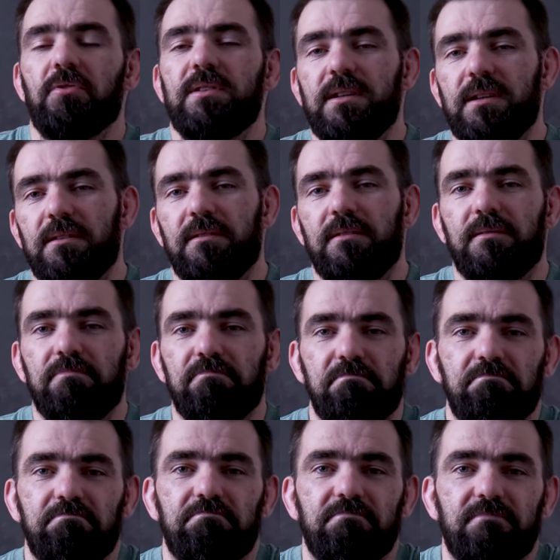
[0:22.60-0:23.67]
using
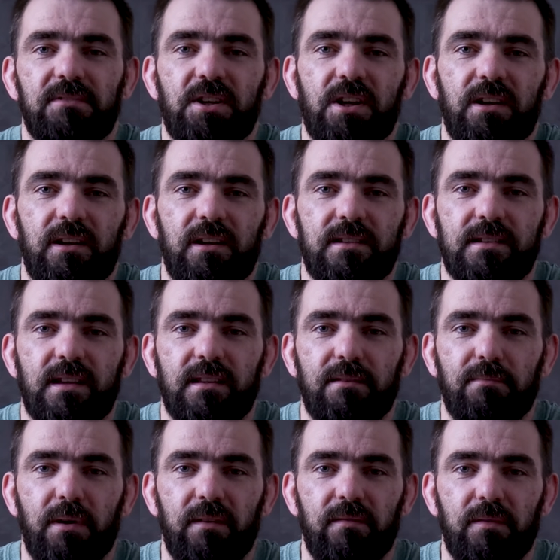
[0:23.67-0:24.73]
whatever
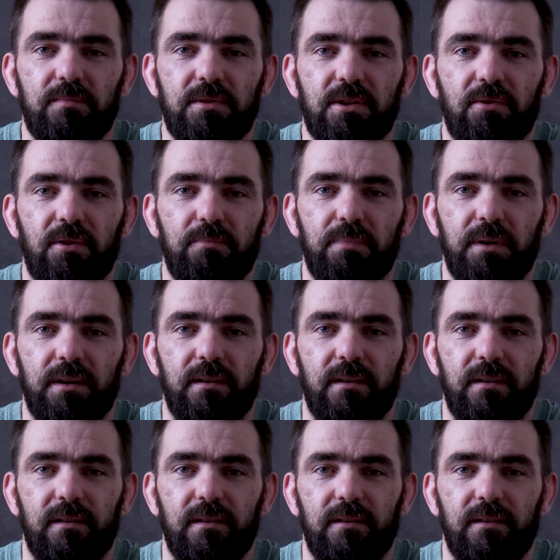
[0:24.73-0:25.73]
recipes we have in